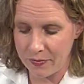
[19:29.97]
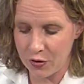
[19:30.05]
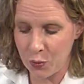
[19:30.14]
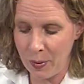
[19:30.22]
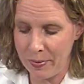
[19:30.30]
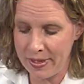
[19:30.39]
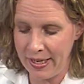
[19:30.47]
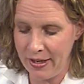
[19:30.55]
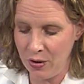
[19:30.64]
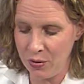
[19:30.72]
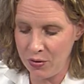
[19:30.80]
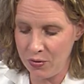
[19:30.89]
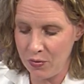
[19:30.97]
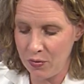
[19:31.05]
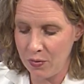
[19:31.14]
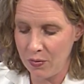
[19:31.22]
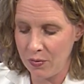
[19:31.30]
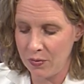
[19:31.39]
sweet potatoes,
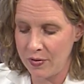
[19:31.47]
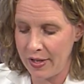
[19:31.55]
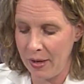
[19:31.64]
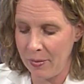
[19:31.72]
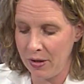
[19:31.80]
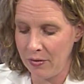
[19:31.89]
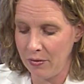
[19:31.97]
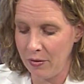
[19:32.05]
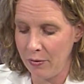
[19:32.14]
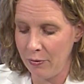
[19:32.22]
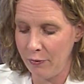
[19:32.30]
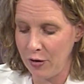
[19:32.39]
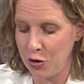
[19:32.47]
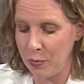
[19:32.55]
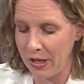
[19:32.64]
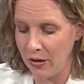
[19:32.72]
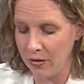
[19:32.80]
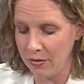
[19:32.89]
salmon, fish
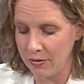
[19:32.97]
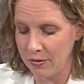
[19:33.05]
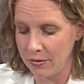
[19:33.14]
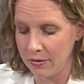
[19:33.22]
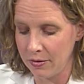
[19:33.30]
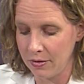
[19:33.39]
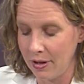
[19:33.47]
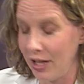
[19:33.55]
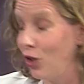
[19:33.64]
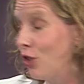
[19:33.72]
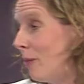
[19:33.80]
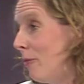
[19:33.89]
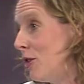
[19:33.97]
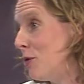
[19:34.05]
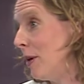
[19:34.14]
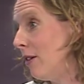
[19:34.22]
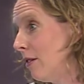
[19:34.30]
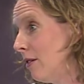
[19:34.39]
meal. I looked up fish
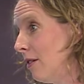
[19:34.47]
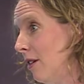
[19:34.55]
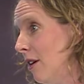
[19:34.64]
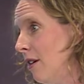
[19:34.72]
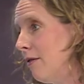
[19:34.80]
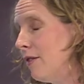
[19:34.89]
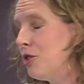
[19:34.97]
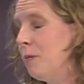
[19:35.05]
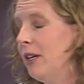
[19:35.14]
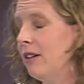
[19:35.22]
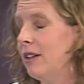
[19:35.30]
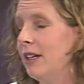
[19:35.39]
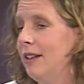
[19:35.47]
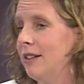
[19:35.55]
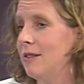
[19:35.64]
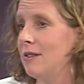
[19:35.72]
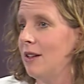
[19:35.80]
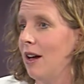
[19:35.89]
meal. Fish meal
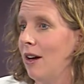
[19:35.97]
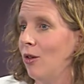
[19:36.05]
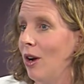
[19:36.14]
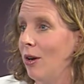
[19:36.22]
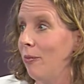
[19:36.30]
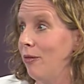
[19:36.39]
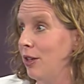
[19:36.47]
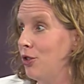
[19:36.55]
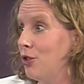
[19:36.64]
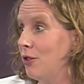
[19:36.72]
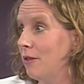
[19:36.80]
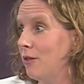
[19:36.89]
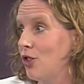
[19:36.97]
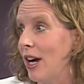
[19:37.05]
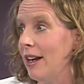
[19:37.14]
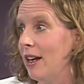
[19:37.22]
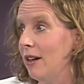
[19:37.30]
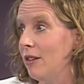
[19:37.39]
is ground up fish, dried